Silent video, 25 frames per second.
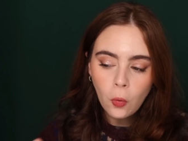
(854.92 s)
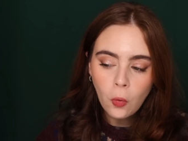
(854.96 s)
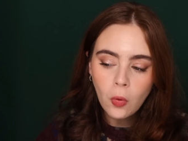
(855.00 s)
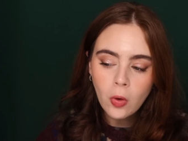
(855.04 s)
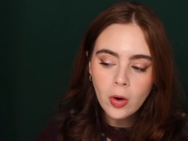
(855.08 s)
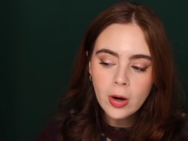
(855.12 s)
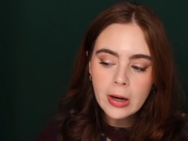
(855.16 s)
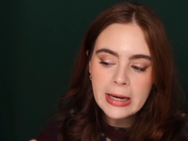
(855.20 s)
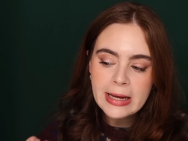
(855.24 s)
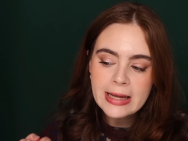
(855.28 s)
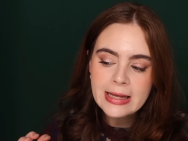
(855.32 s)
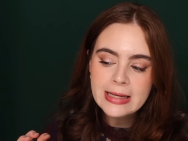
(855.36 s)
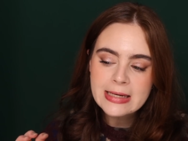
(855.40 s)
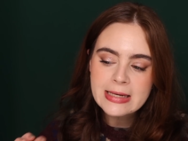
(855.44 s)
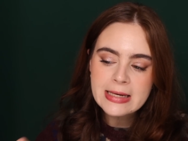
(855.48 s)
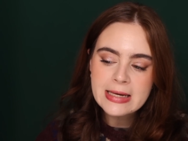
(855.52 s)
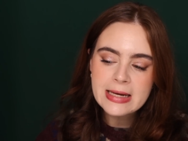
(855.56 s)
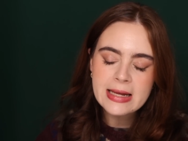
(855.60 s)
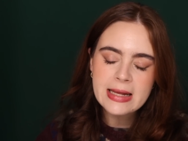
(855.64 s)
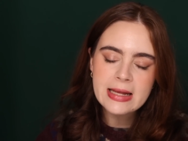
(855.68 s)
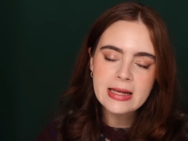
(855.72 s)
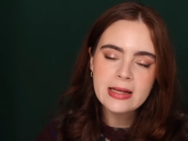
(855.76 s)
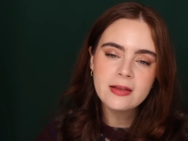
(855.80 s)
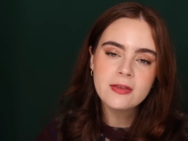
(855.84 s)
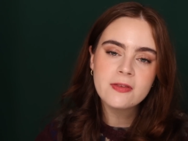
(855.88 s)
or it
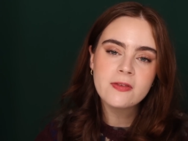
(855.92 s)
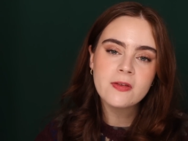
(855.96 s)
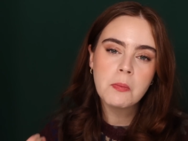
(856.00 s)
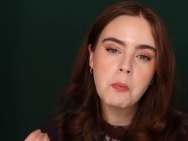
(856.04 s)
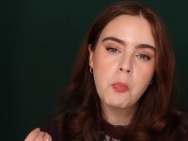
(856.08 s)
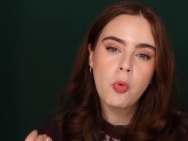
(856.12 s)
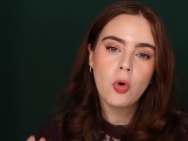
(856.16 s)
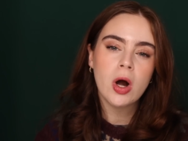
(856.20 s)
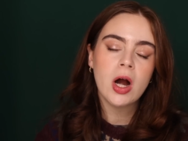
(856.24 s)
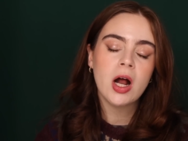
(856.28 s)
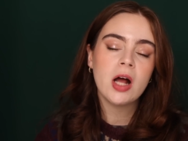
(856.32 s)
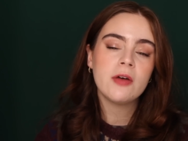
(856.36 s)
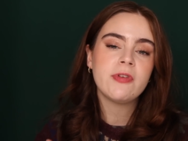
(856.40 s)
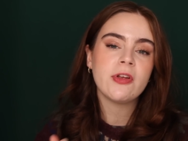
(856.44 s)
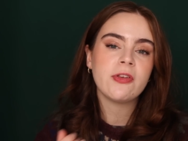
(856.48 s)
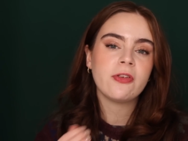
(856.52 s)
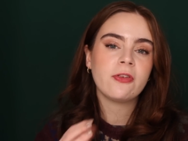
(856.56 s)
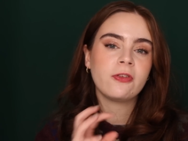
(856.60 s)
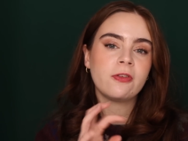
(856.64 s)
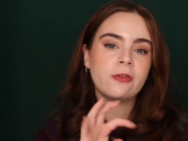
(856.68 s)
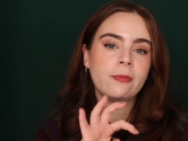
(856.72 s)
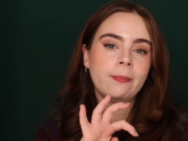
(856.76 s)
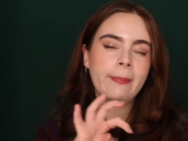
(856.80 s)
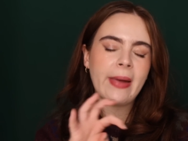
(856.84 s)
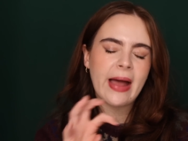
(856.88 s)
needs more of a
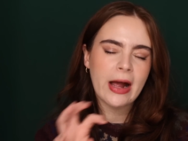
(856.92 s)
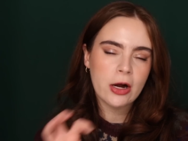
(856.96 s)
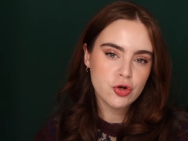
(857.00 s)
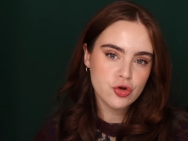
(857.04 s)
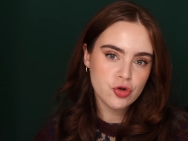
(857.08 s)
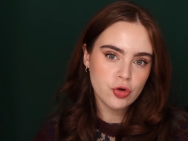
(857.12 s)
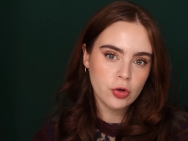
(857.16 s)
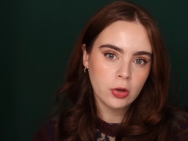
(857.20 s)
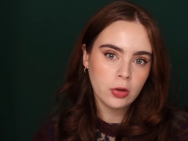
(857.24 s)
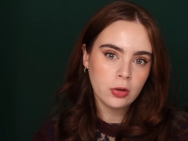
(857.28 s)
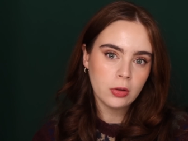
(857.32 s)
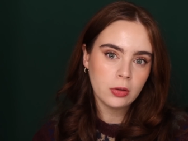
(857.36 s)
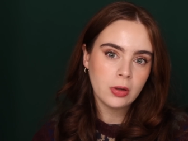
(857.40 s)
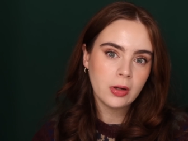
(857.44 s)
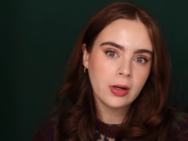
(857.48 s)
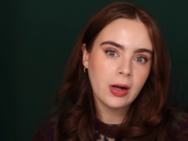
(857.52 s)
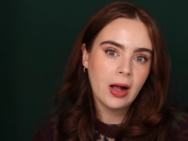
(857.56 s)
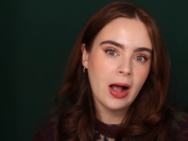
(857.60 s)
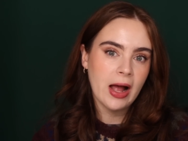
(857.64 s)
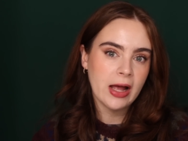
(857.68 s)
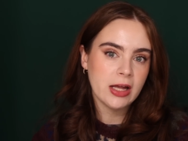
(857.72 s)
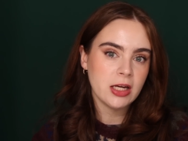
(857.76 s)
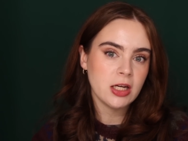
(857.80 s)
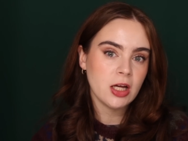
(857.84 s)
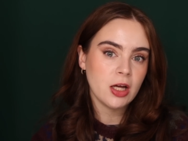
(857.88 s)
spectral
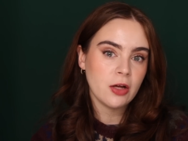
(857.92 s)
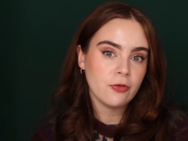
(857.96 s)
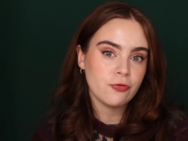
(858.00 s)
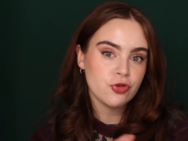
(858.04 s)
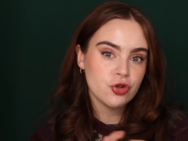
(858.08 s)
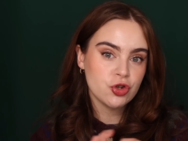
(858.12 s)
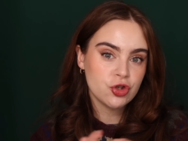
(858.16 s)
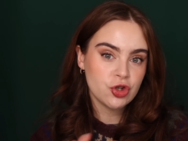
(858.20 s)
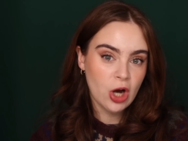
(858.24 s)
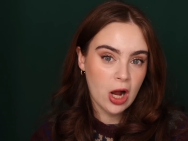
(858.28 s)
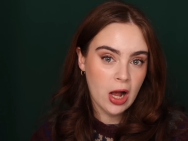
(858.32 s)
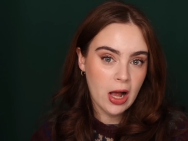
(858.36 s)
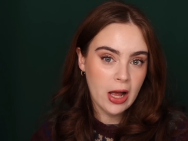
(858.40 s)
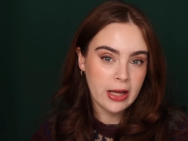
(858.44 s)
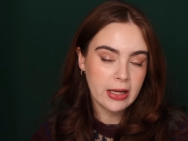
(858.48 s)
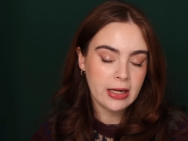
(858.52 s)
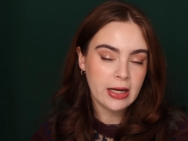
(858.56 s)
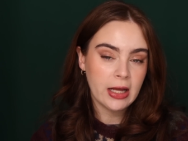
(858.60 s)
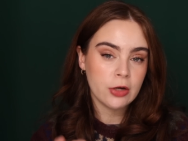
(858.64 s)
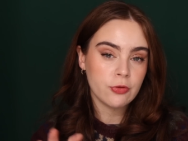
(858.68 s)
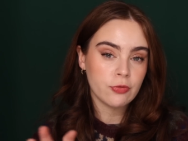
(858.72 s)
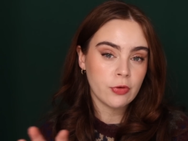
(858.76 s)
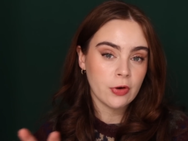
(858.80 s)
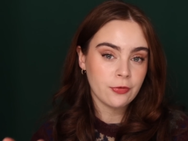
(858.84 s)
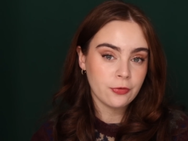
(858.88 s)
kind of shine
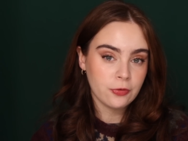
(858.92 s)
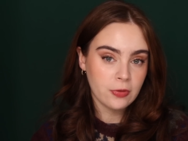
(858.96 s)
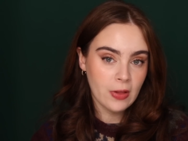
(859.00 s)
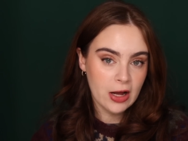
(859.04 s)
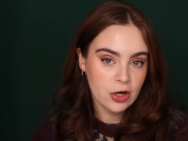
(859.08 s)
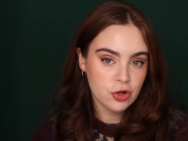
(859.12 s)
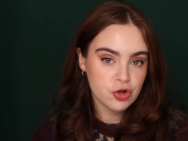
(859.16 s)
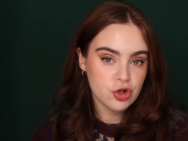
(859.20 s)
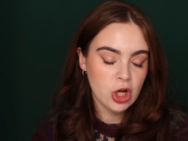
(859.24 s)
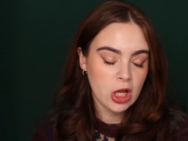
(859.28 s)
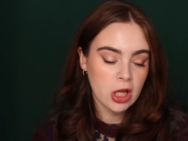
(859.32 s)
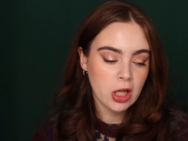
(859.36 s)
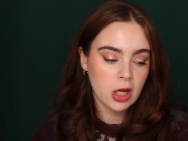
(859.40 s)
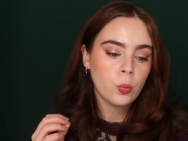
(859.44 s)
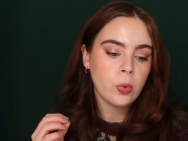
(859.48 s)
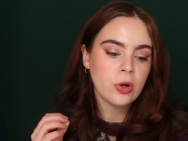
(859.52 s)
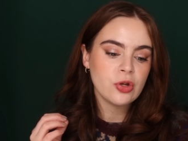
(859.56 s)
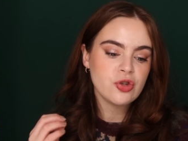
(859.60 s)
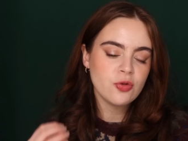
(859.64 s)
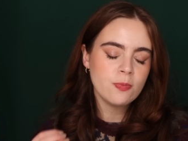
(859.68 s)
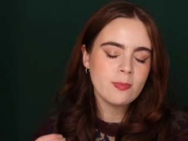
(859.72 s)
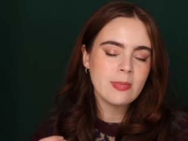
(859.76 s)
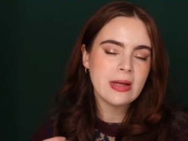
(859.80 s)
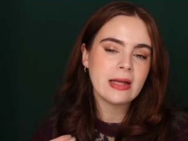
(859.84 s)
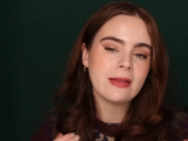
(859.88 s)
and reflection,
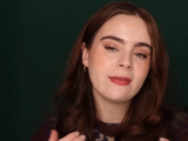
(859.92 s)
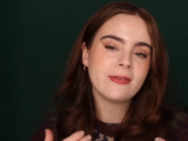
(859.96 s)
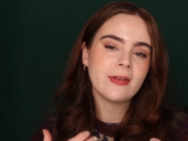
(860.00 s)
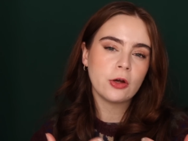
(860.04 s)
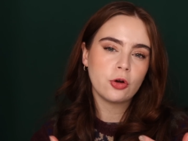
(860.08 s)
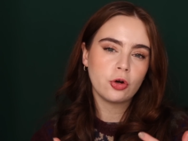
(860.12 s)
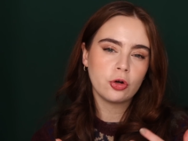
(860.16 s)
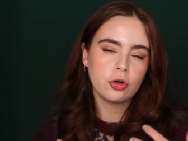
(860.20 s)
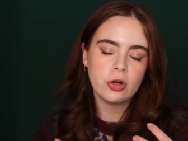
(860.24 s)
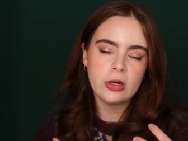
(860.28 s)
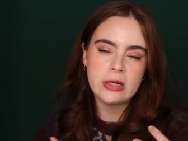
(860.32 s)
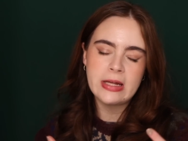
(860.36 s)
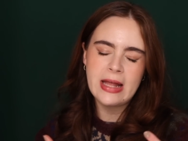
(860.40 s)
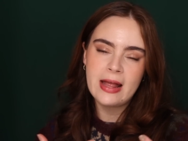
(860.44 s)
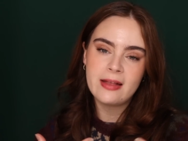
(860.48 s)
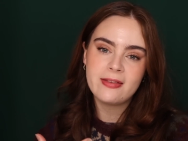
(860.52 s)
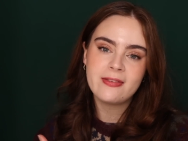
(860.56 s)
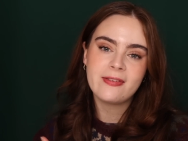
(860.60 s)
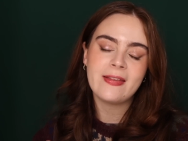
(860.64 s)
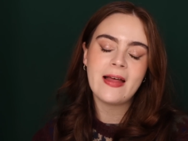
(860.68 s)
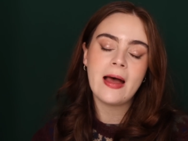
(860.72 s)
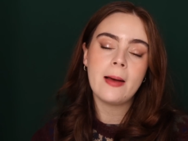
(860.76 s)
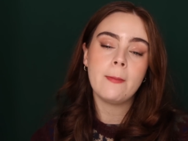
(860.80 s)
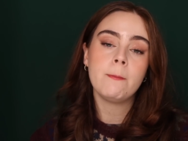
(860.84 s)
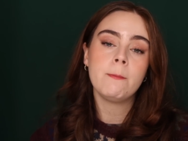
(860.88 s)
which means it
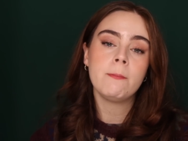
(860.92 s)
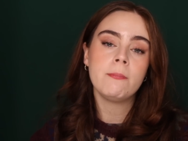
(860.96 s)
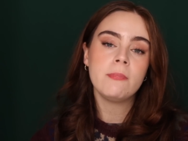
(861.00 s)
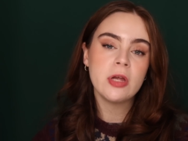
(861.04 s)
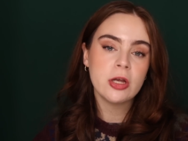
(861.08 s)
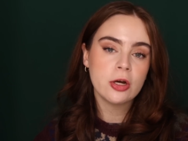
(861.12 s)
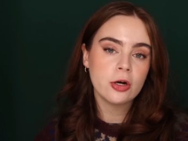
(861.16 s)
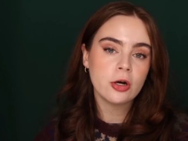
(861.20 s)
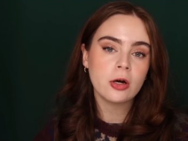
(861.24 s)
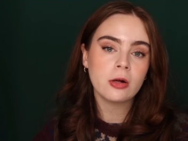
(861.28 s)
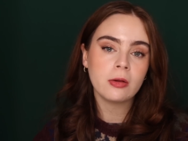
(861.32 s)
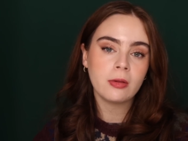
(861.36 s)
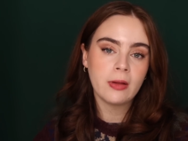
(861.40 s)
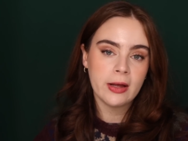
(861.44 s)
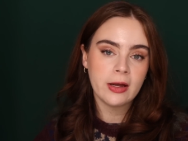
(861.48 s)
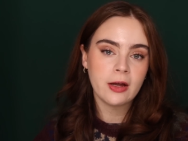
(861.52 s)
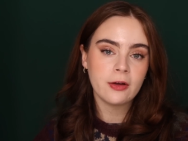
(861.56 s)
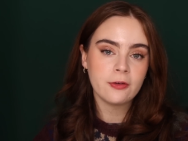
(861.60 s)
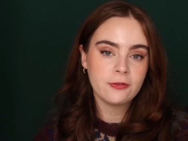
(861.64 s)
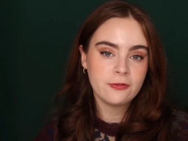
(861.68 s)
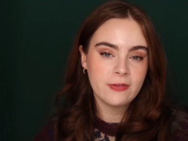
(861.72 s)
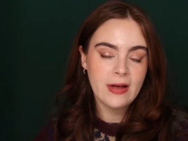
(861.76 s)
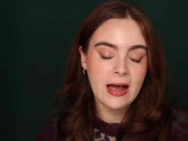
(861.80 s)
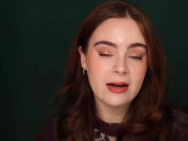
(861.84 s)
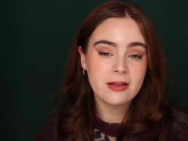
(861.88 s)
creates that mirror-like
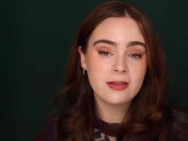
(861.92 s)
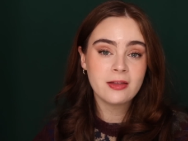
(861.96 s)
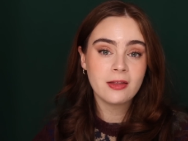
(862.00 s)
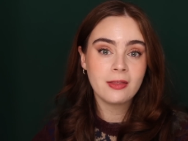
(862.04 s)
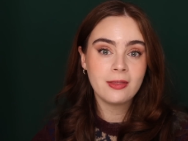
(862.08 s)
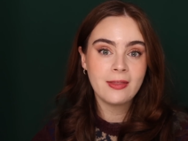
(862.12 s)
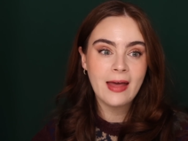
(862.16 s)
effect.